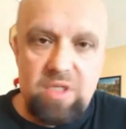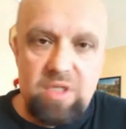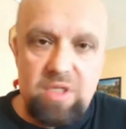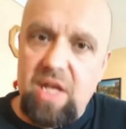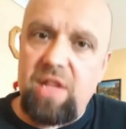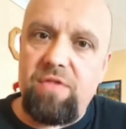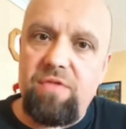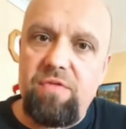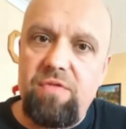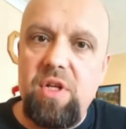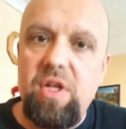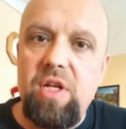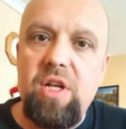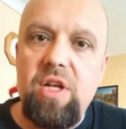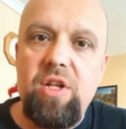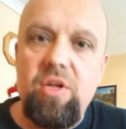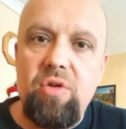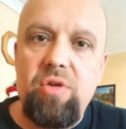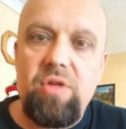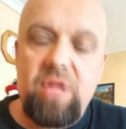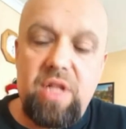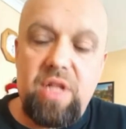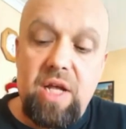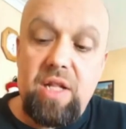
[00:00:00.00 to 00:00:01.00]
But
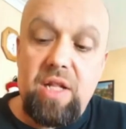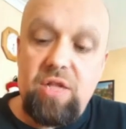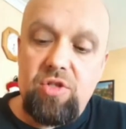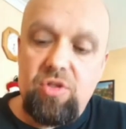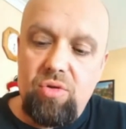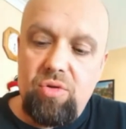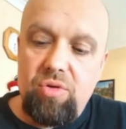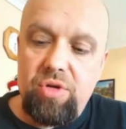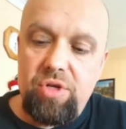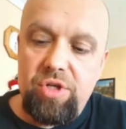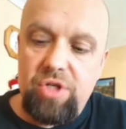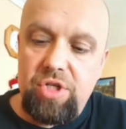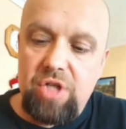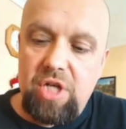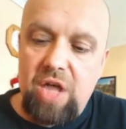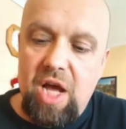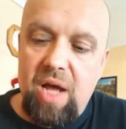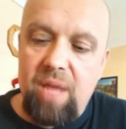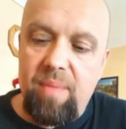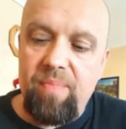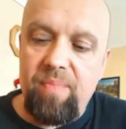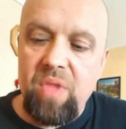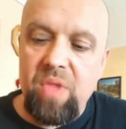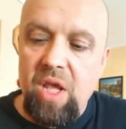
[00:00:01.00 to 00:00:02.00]
that is your
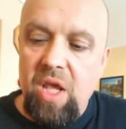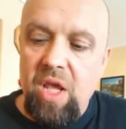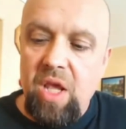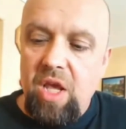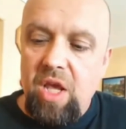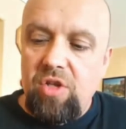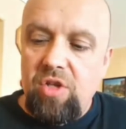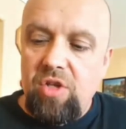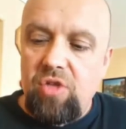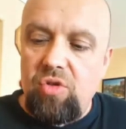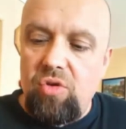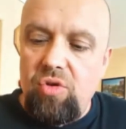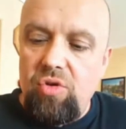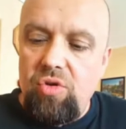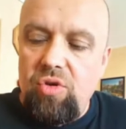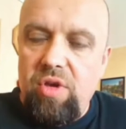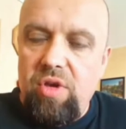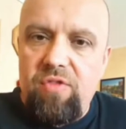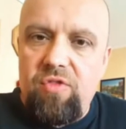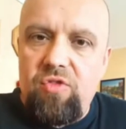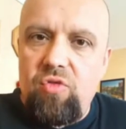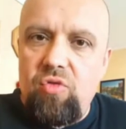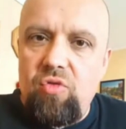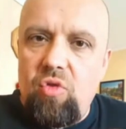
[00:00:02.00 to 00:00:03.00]
job. So you
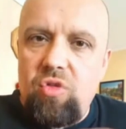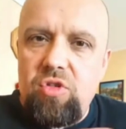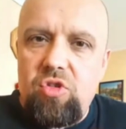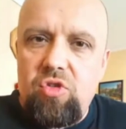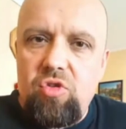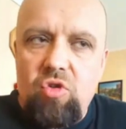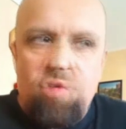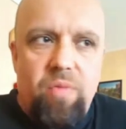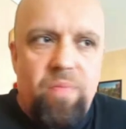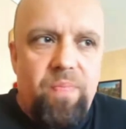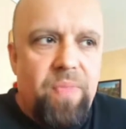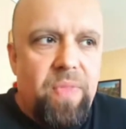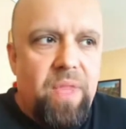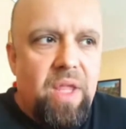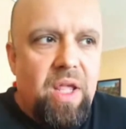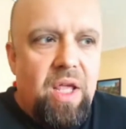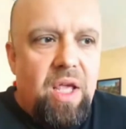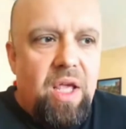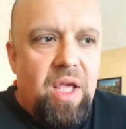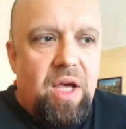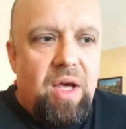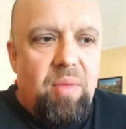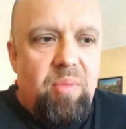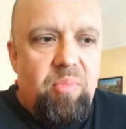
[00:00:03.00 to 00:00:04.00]
have to also
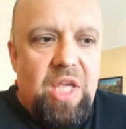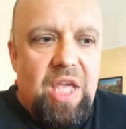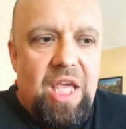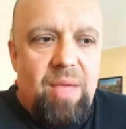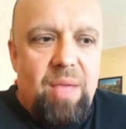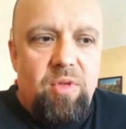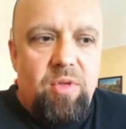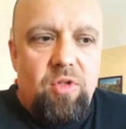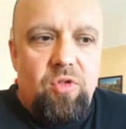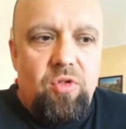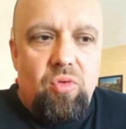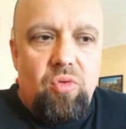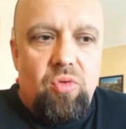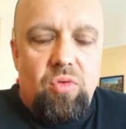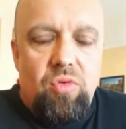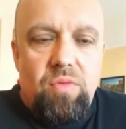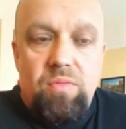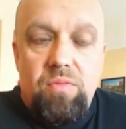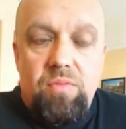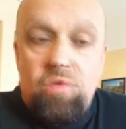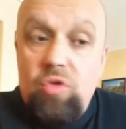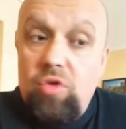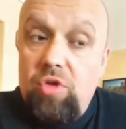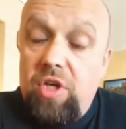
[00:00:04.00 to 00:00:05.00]
be able
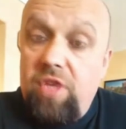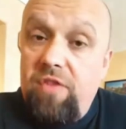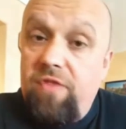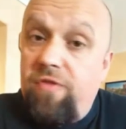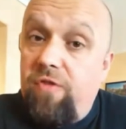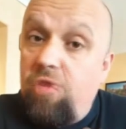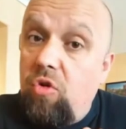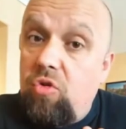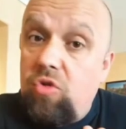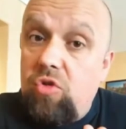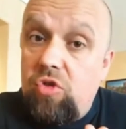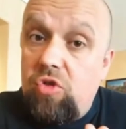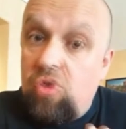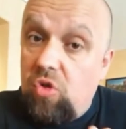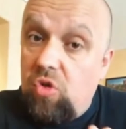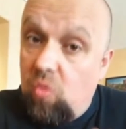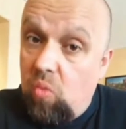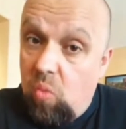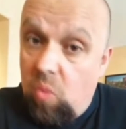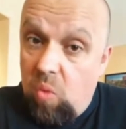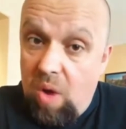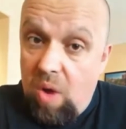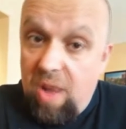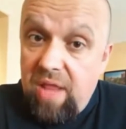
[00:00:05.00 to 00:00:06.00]
to, you can focus
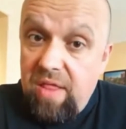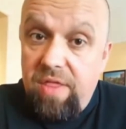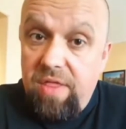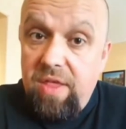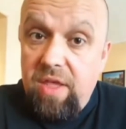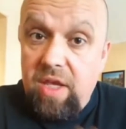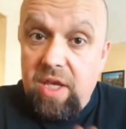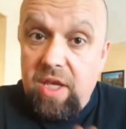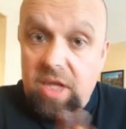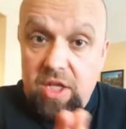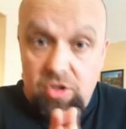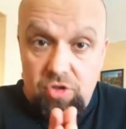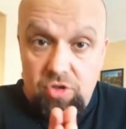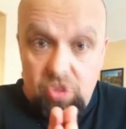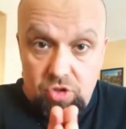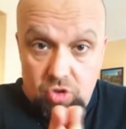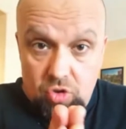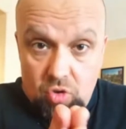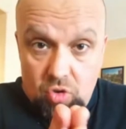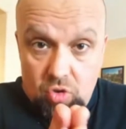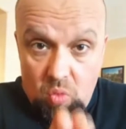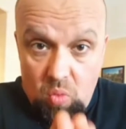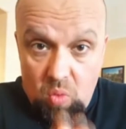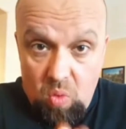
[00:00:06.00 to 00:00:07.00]
on one thing and
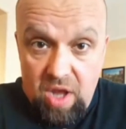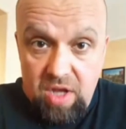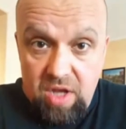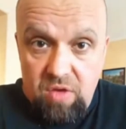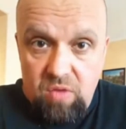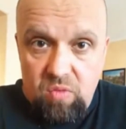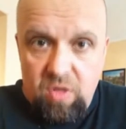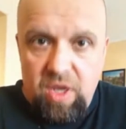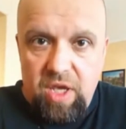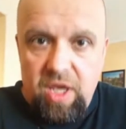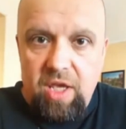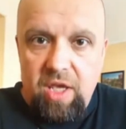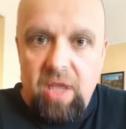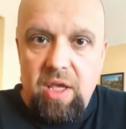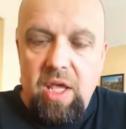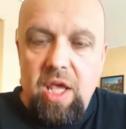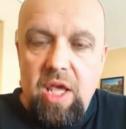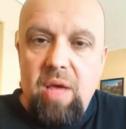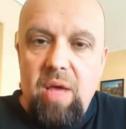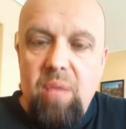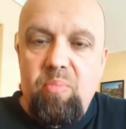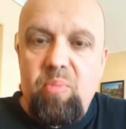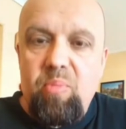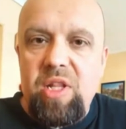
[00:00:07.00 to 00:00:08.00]
just go one way,
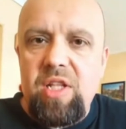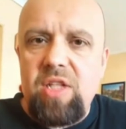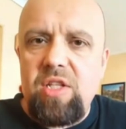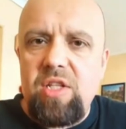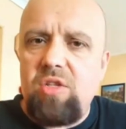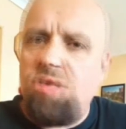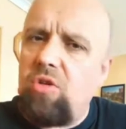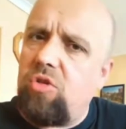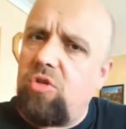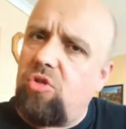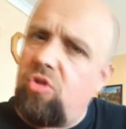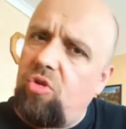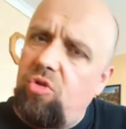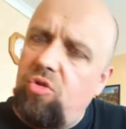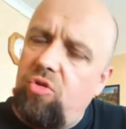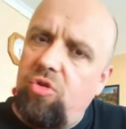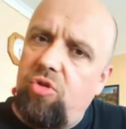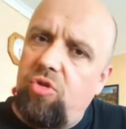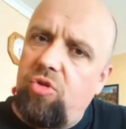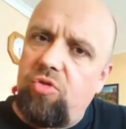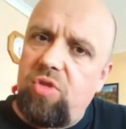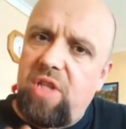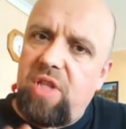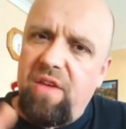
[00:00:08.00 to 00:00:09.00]
but it's also
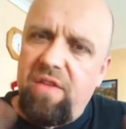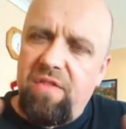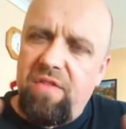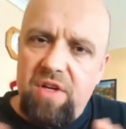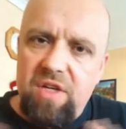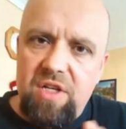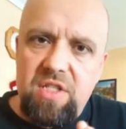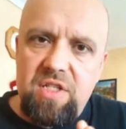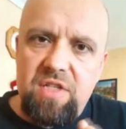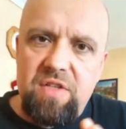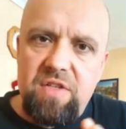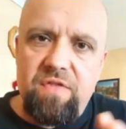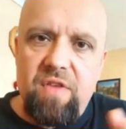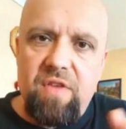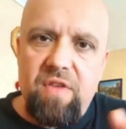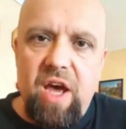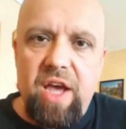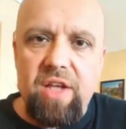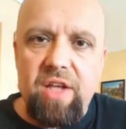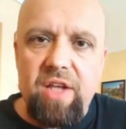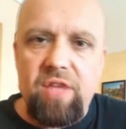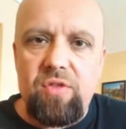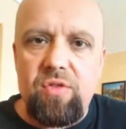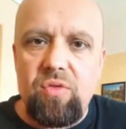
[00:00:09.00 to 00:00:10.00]
good to
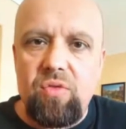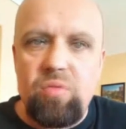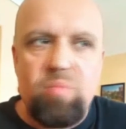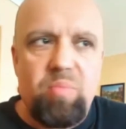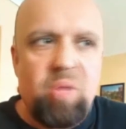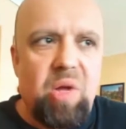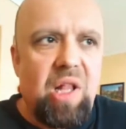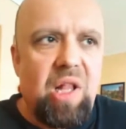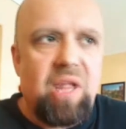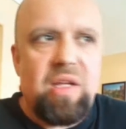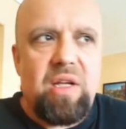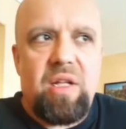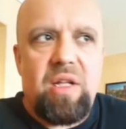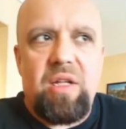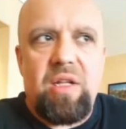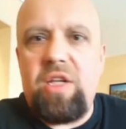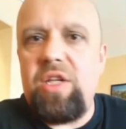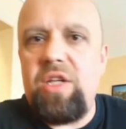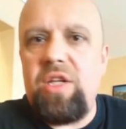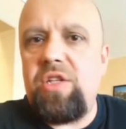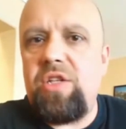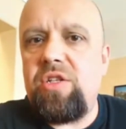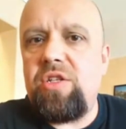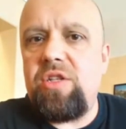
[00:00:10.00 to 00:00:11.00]
diversify. So Balkan
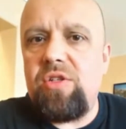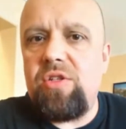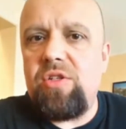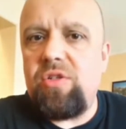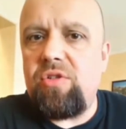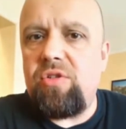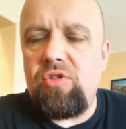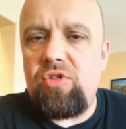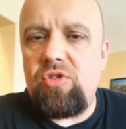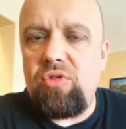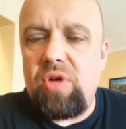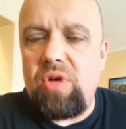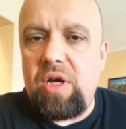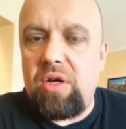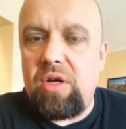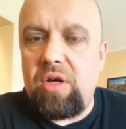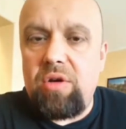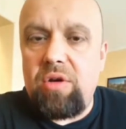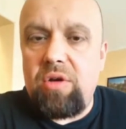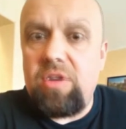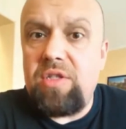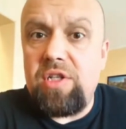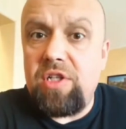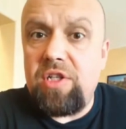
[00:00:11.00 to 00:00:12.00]
Kitchen is also a
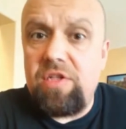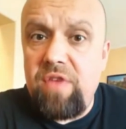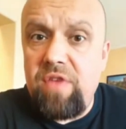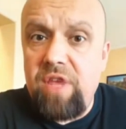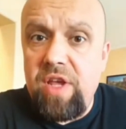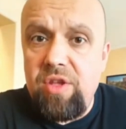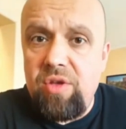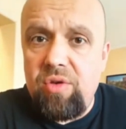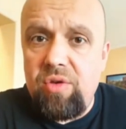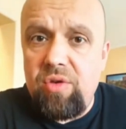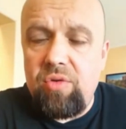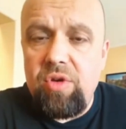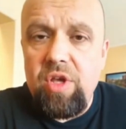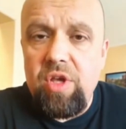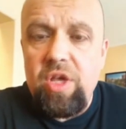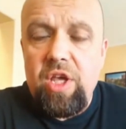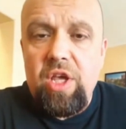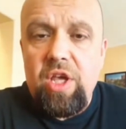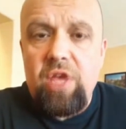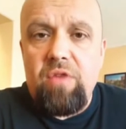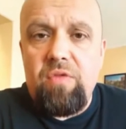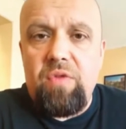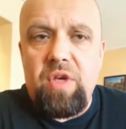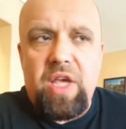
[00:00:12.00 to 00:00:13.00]
concert venue.
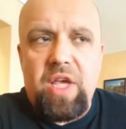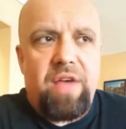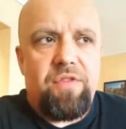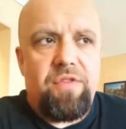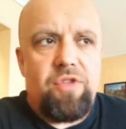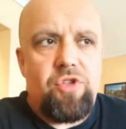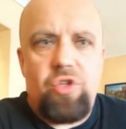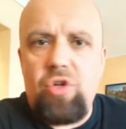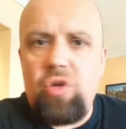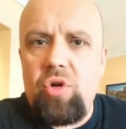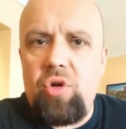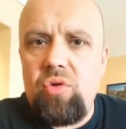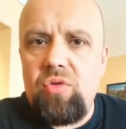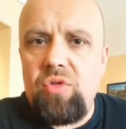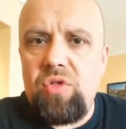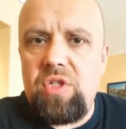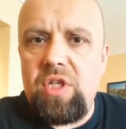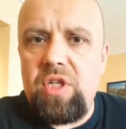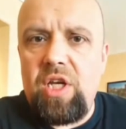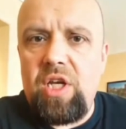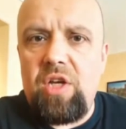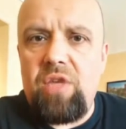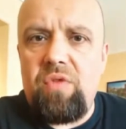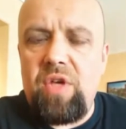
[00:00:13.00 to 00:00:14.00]
We have
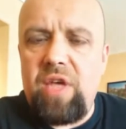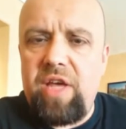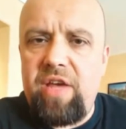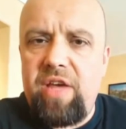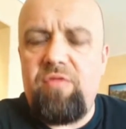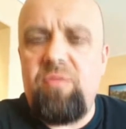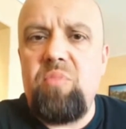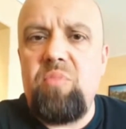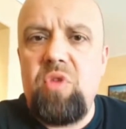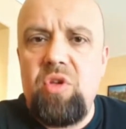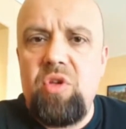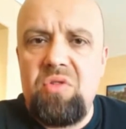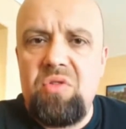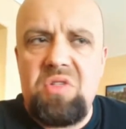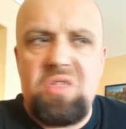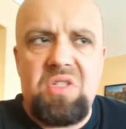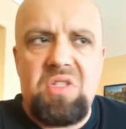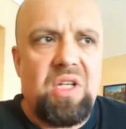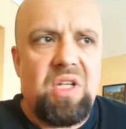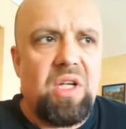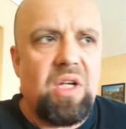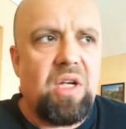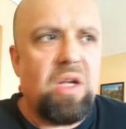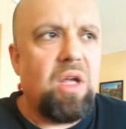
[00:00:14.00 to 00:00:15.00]
shows here, we have
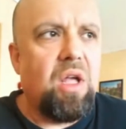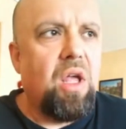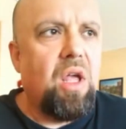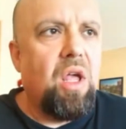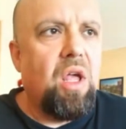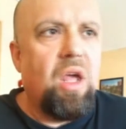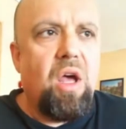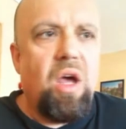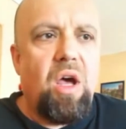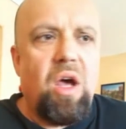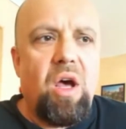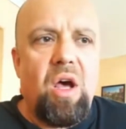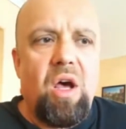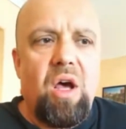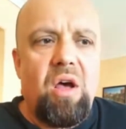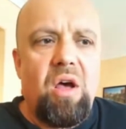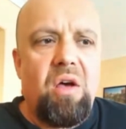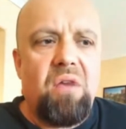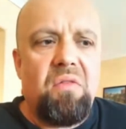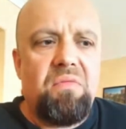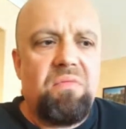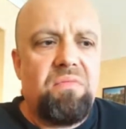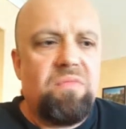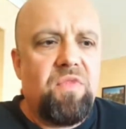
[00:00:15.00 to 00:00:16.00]
music,
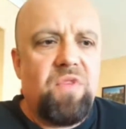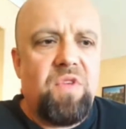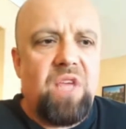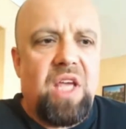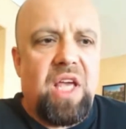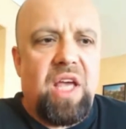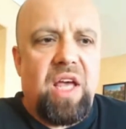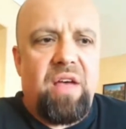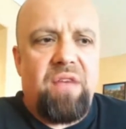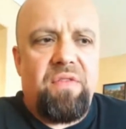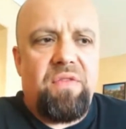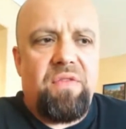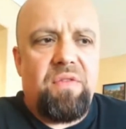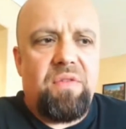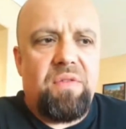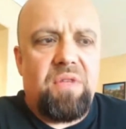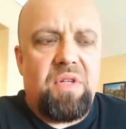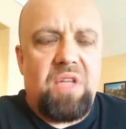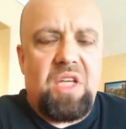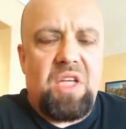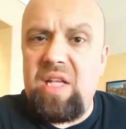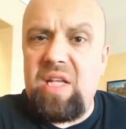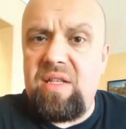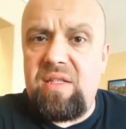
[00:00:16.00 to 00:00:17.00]
we have
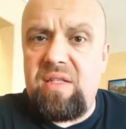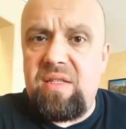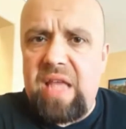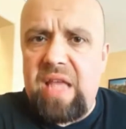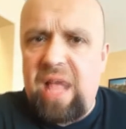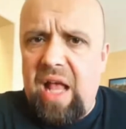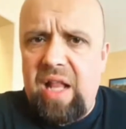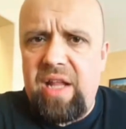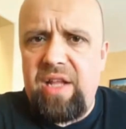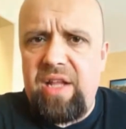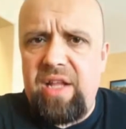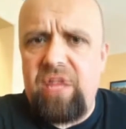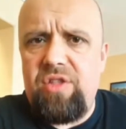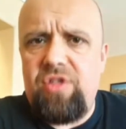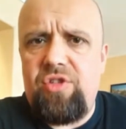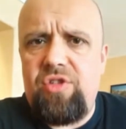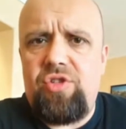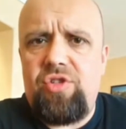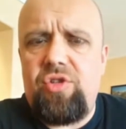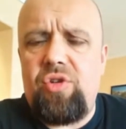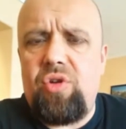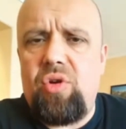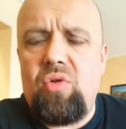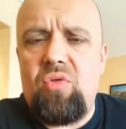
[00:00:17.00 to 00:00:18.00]
kids talent
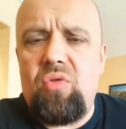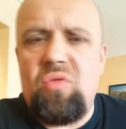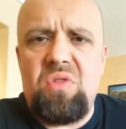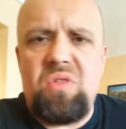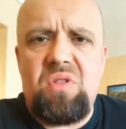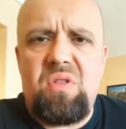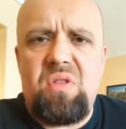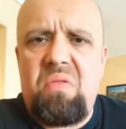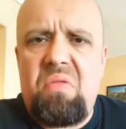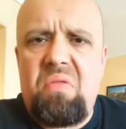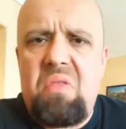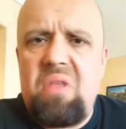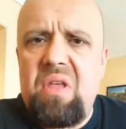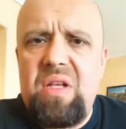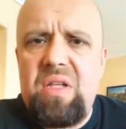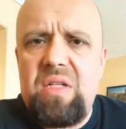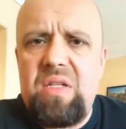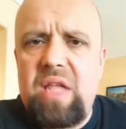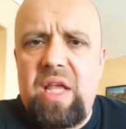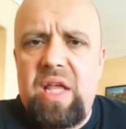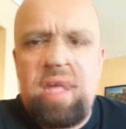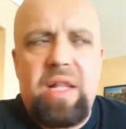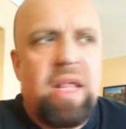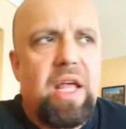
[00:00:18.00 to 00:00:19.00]
shows,
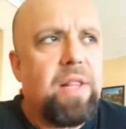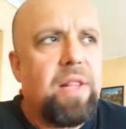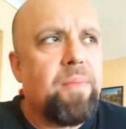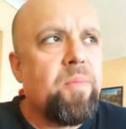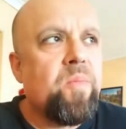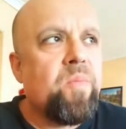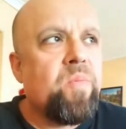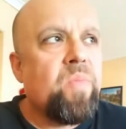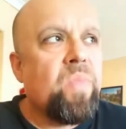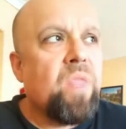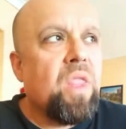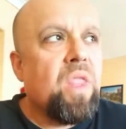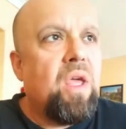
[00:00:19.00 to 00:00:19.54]
things like that.